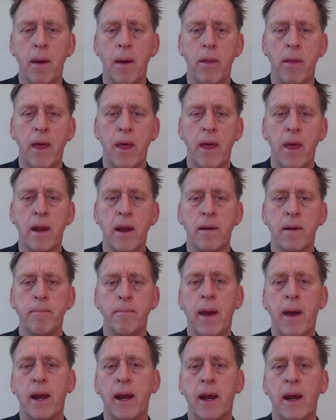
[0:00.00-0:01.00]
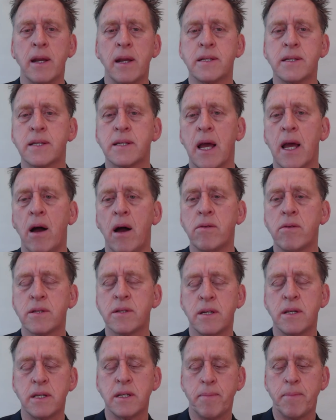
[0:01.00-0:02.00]
that Magnus
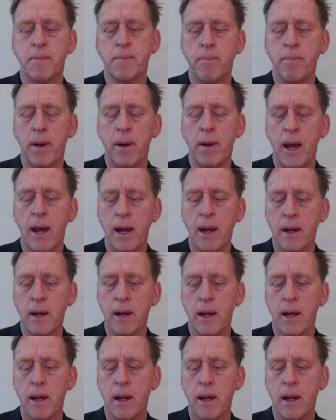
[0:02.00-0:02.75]
Carlsen has been playing.